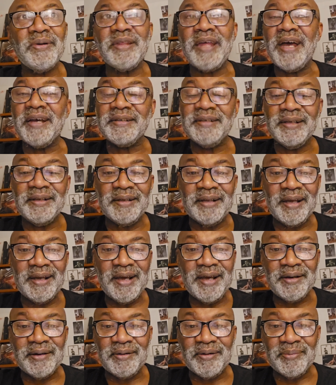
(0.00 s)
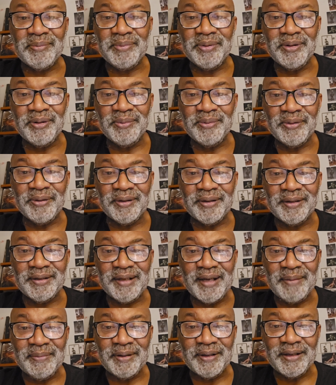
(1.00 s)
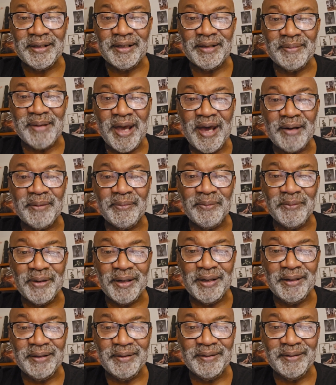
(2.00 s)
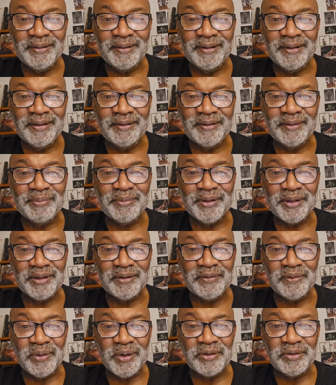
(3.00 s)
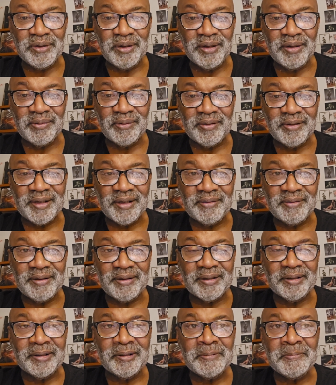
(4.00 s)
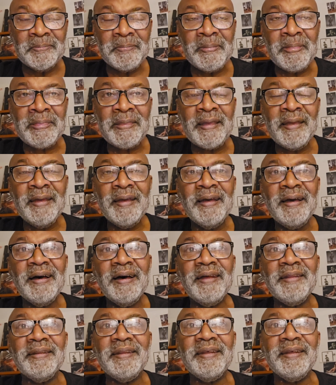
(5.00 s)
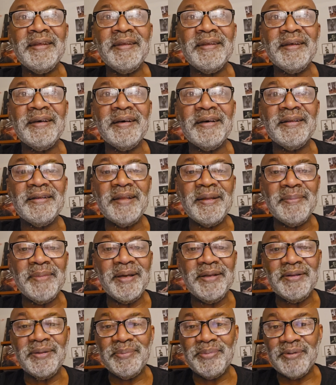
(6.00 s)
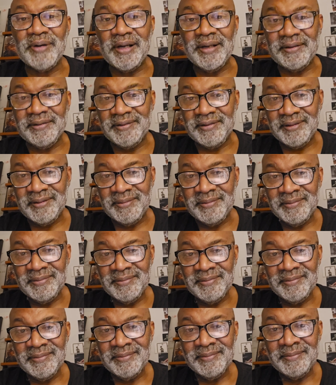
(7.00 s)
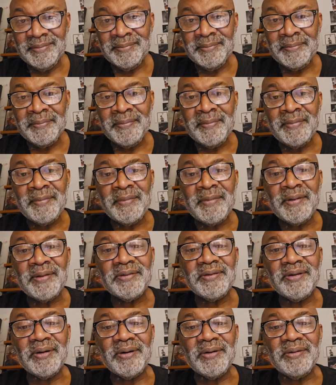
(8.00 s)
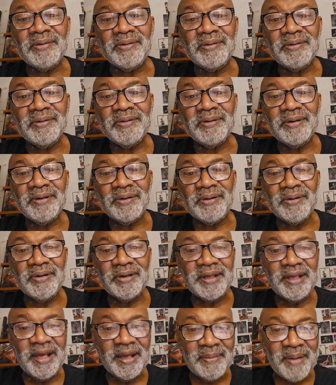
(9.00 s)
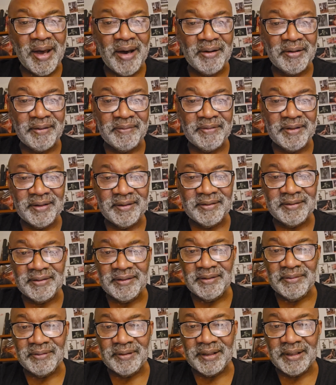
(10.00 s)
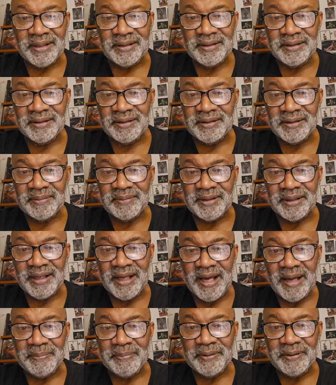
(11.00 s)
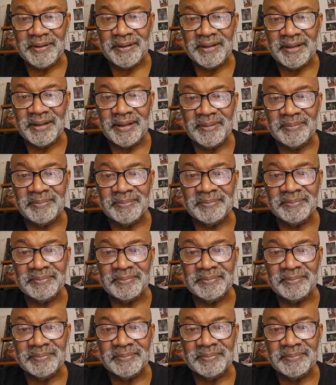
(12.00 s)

With actually the editor of Billboard at the time, a guy named Adam White, is the British voice you hear on that record. And then they made The Breaks. So it all came out of this relationship that happened,